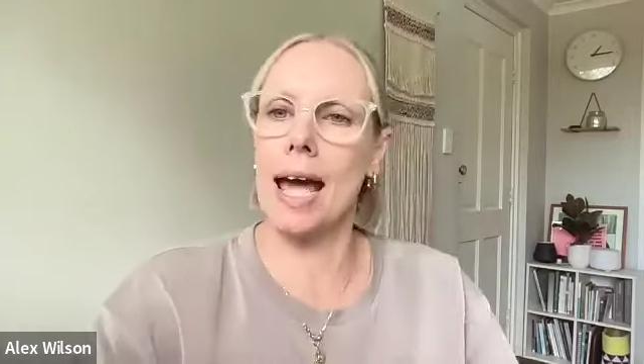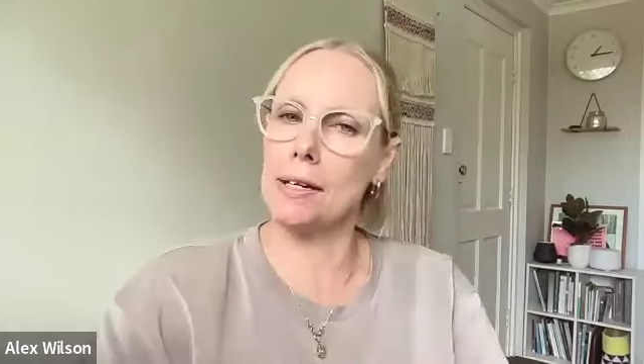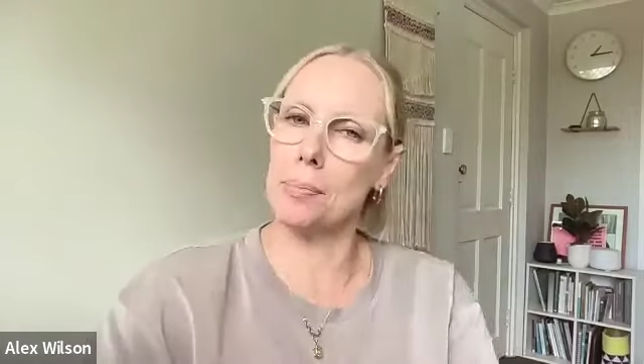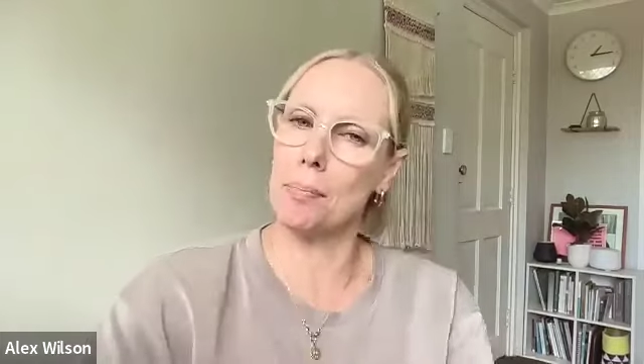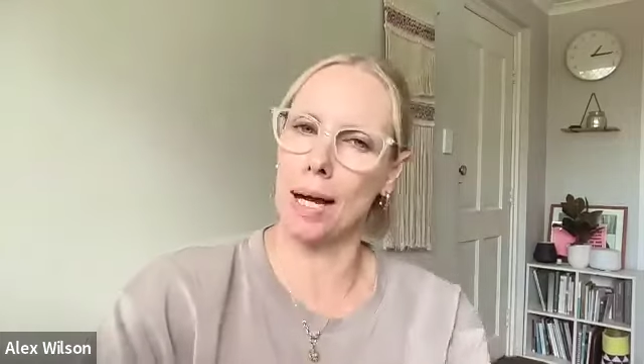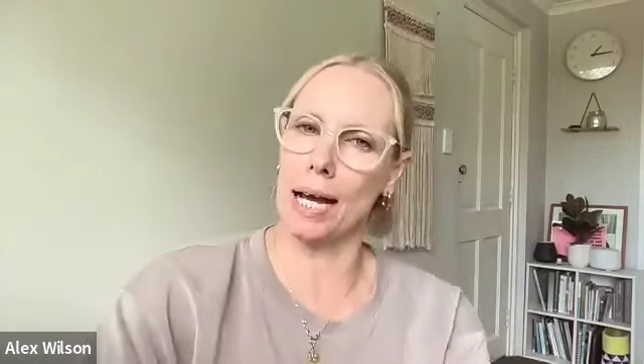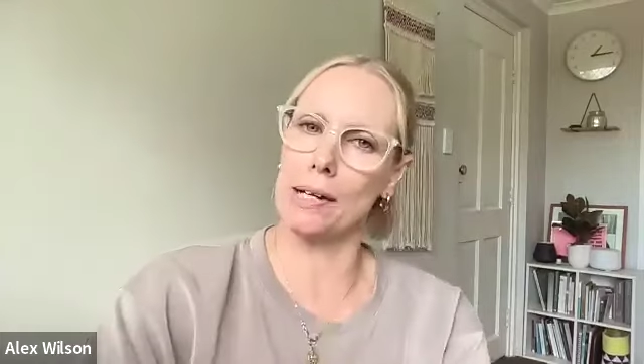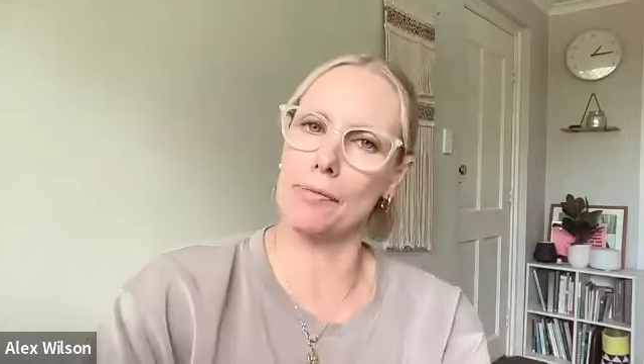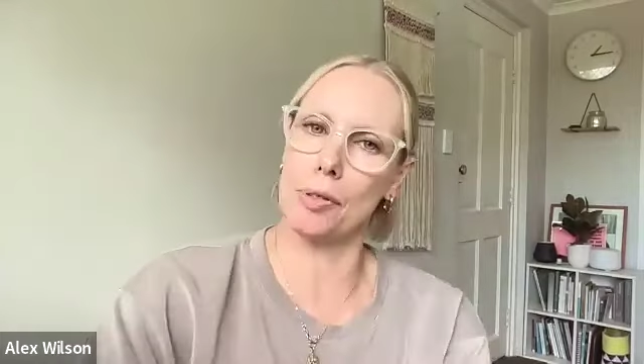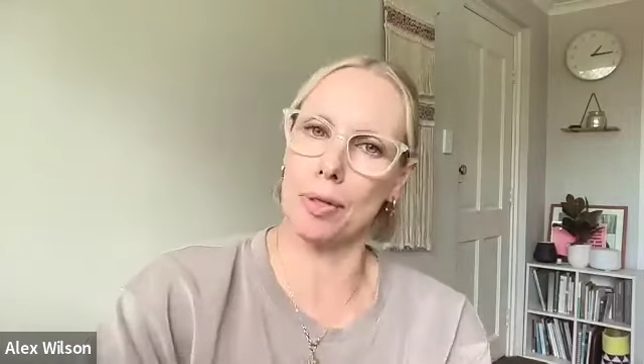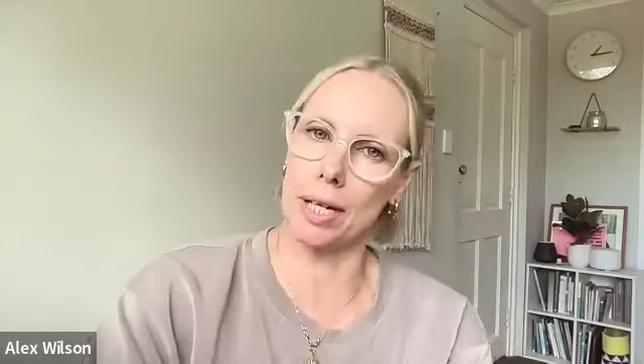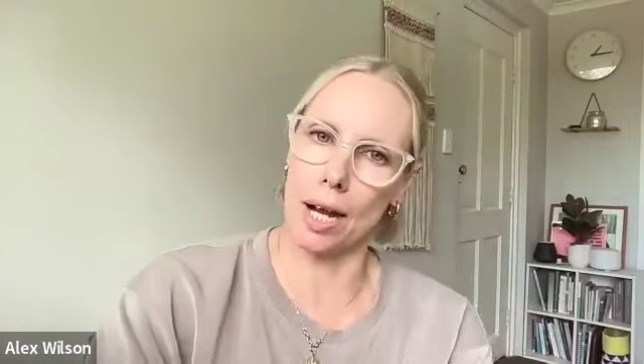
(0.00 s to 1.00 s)
and
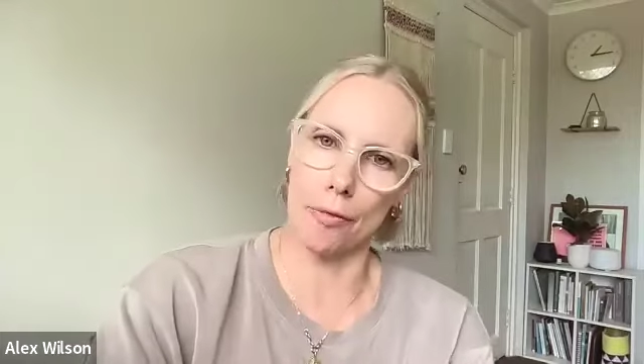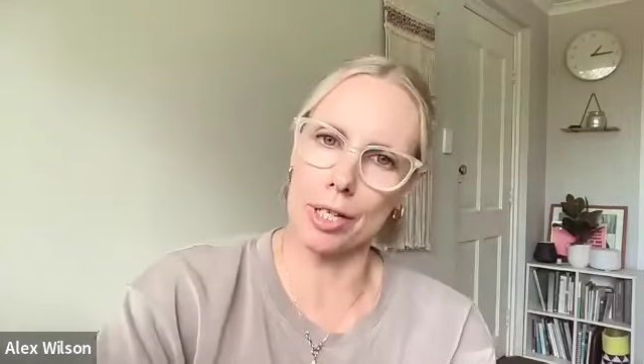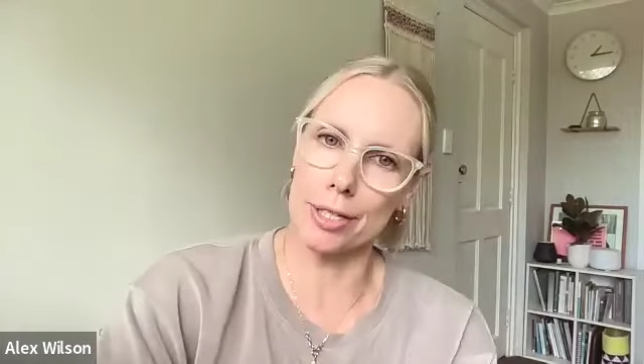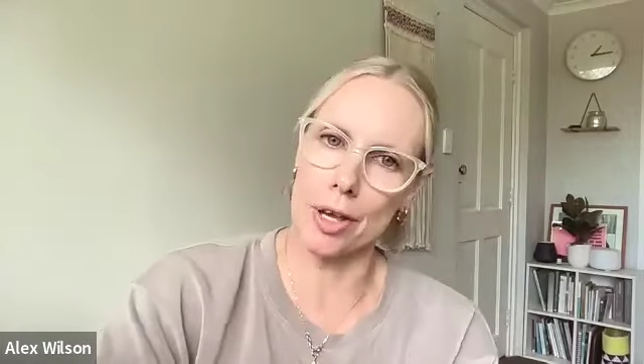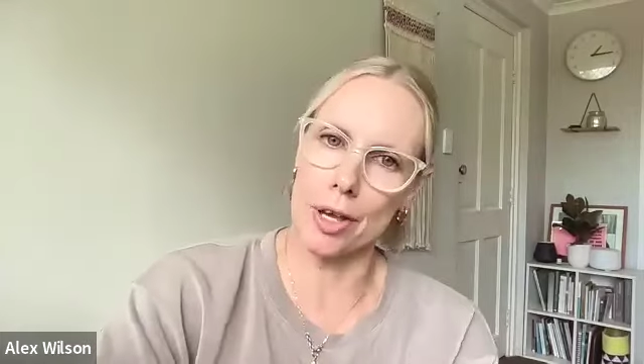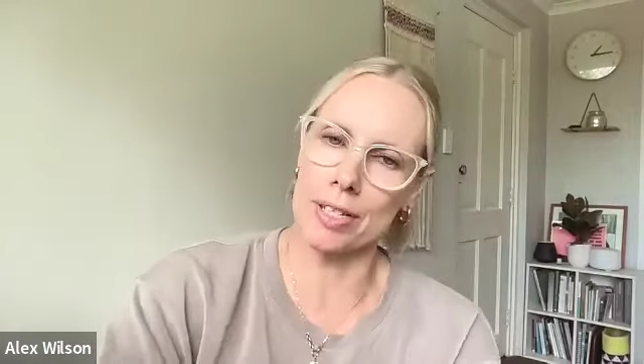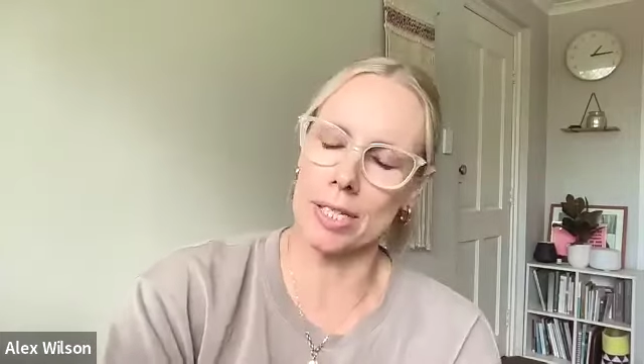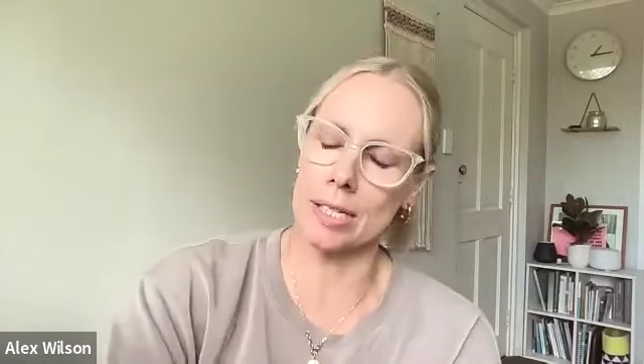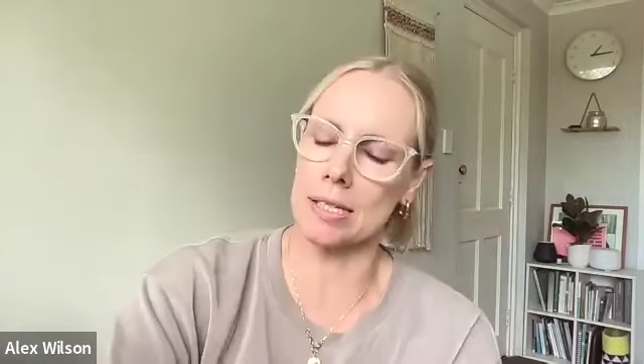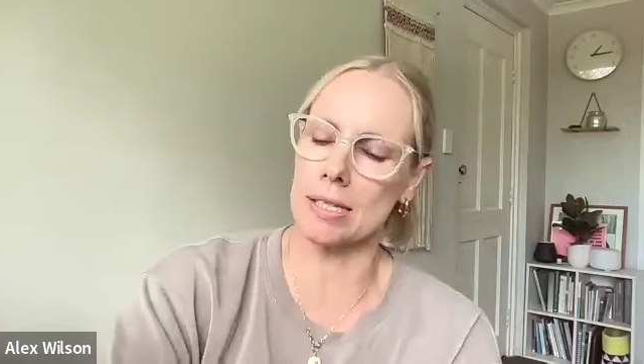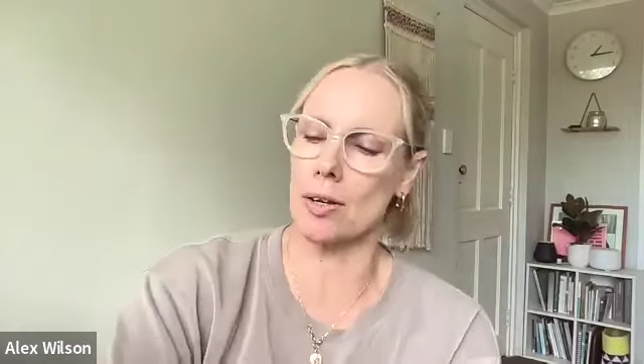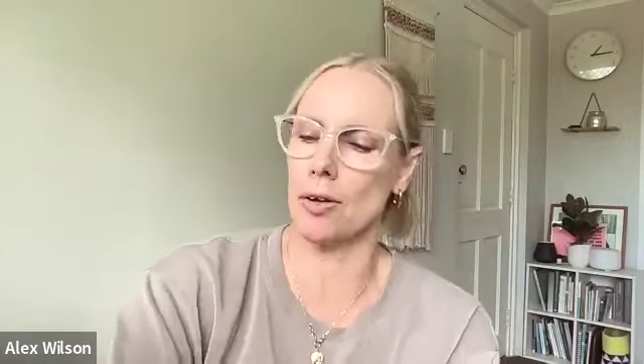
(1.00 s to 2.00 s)
Mindful Recovery
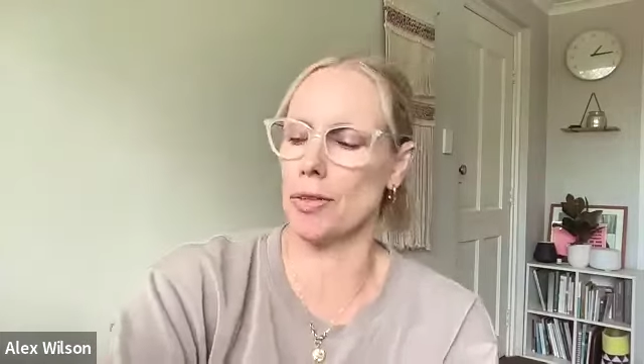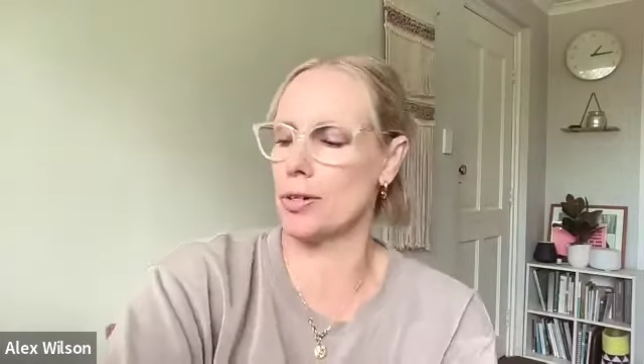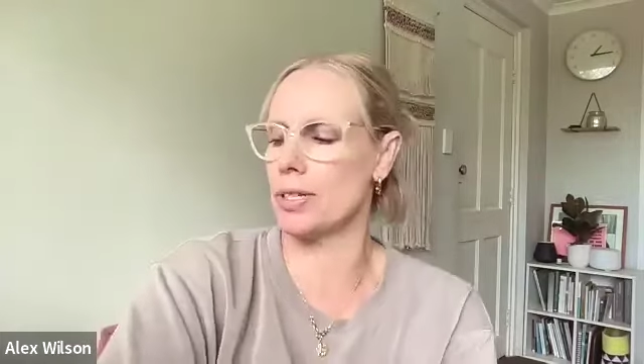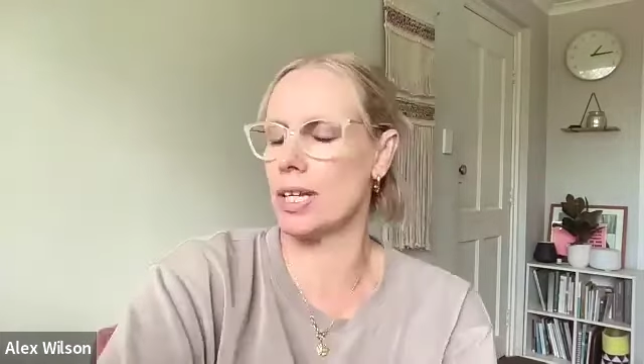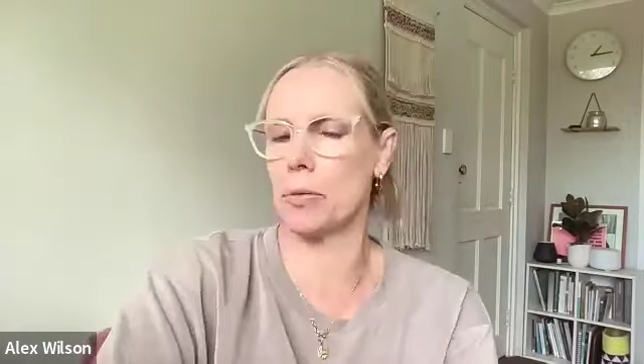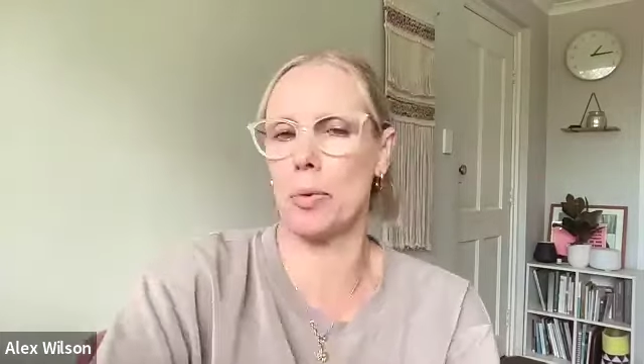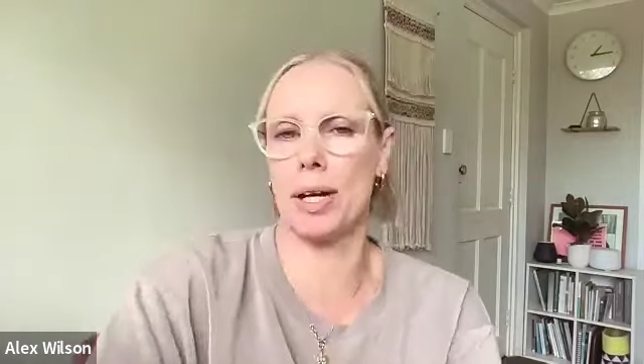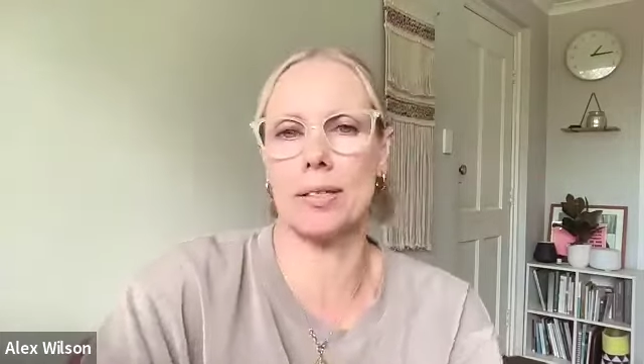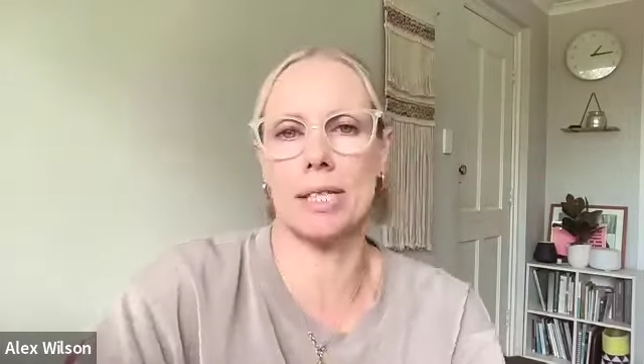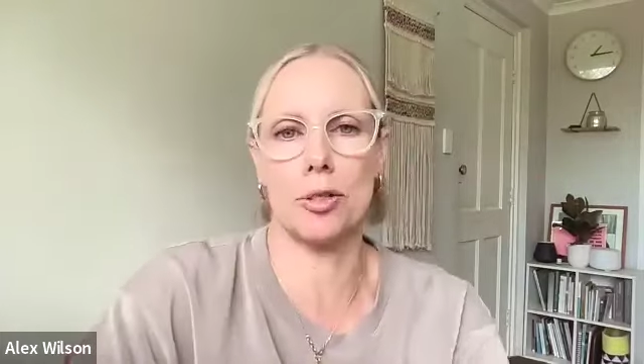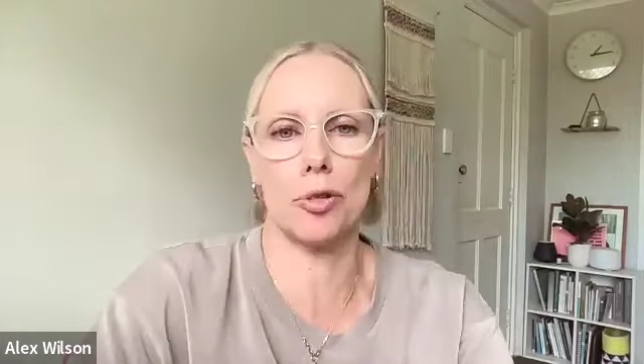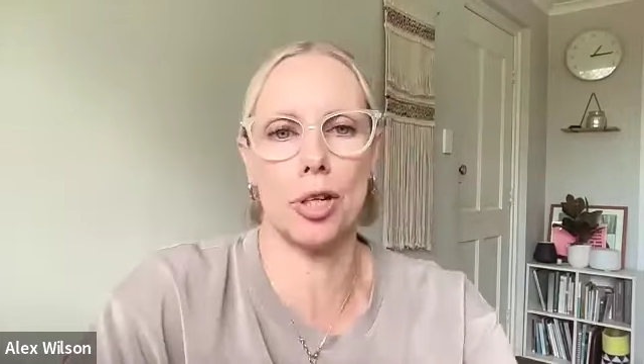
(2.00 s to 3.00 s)
Services on the New South
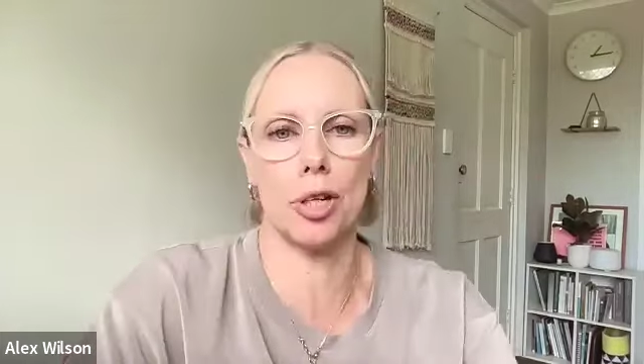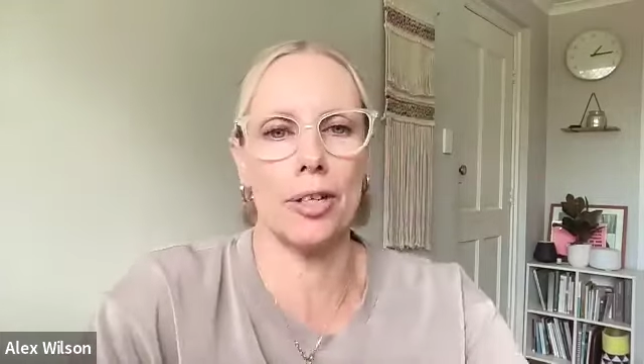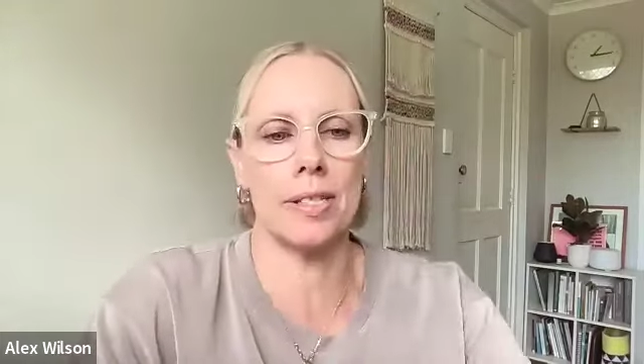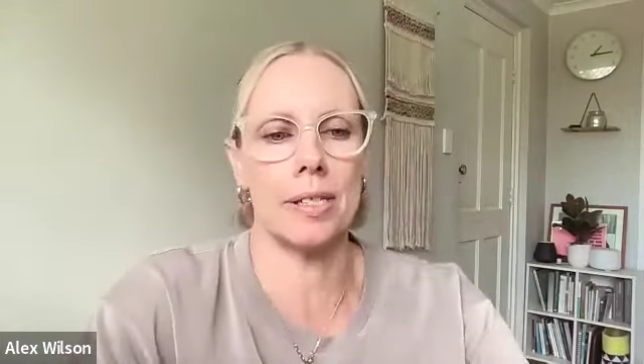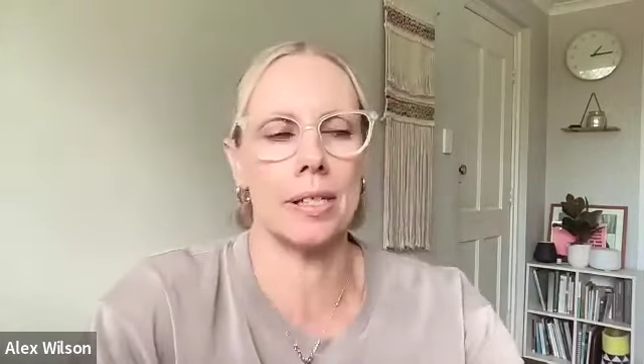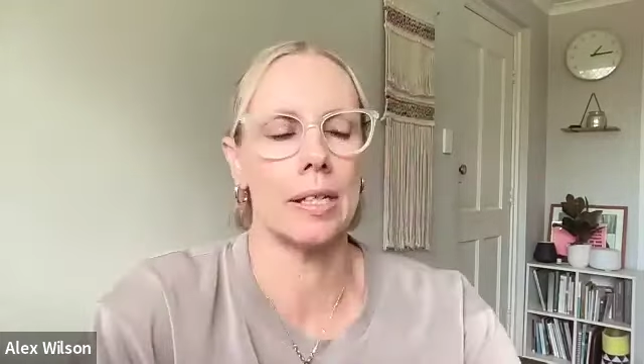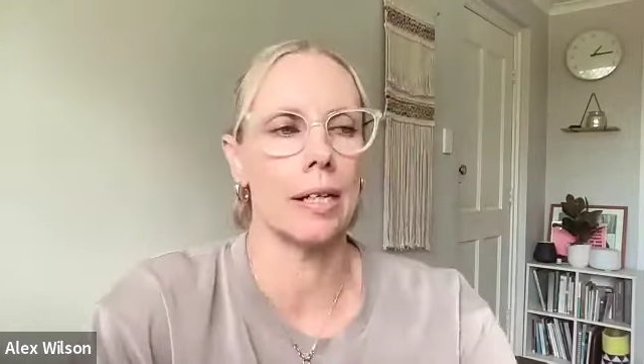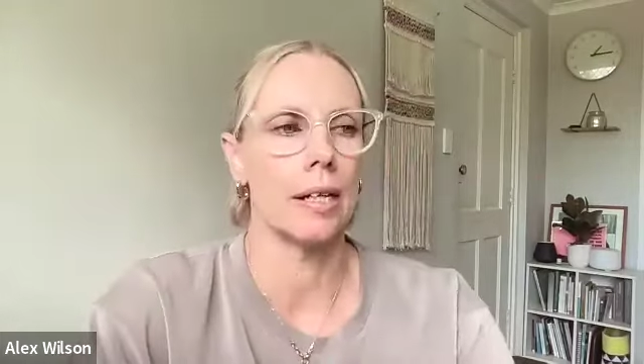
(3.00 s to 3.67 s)
Wales Central Coast.